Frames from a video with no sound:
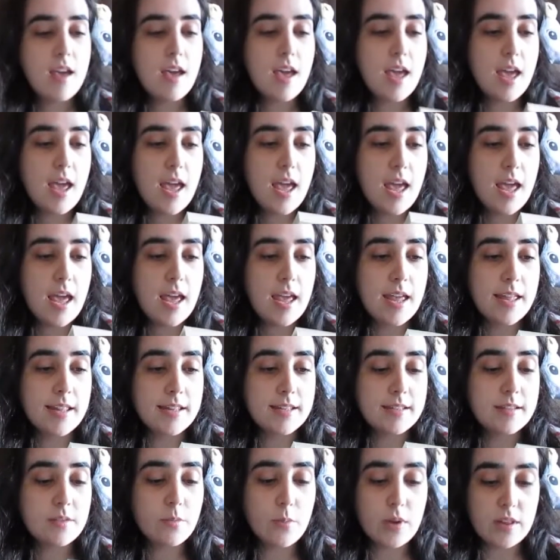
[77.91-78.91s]

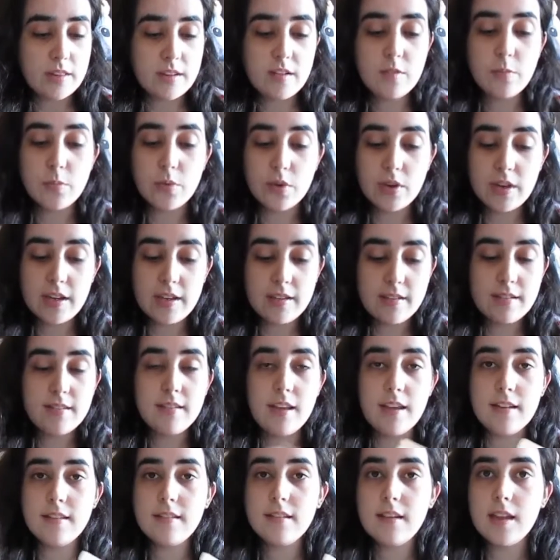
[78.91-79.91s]
And well, this book is
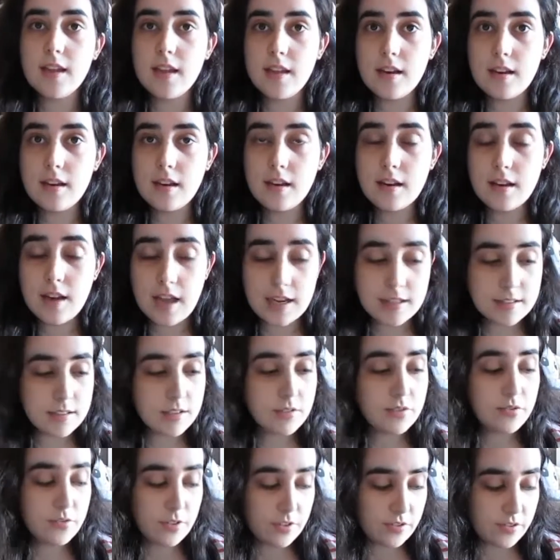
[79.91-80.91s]
set in
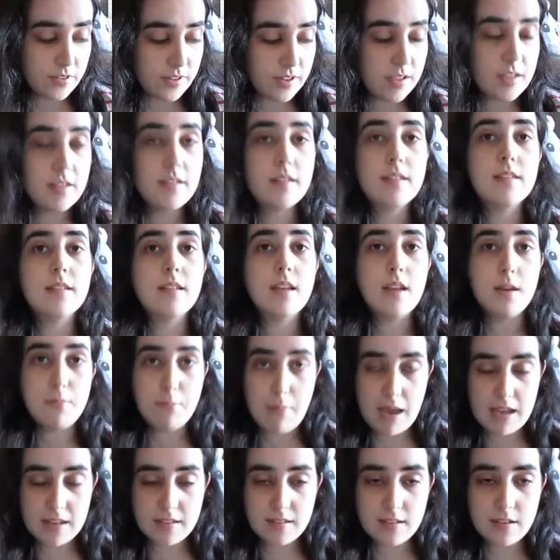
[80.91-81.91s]
1950s in
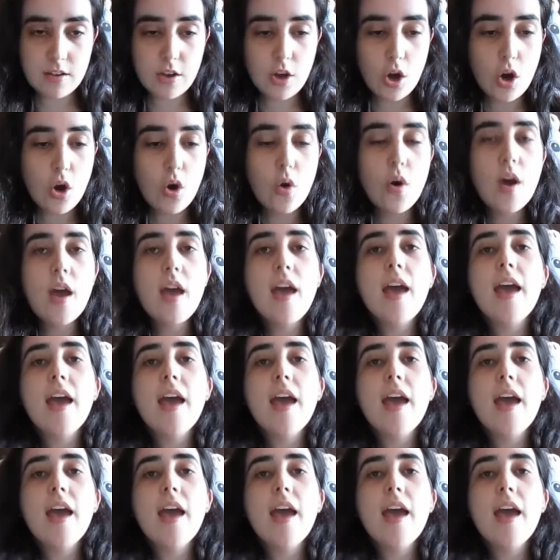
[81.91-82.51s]
Mexico,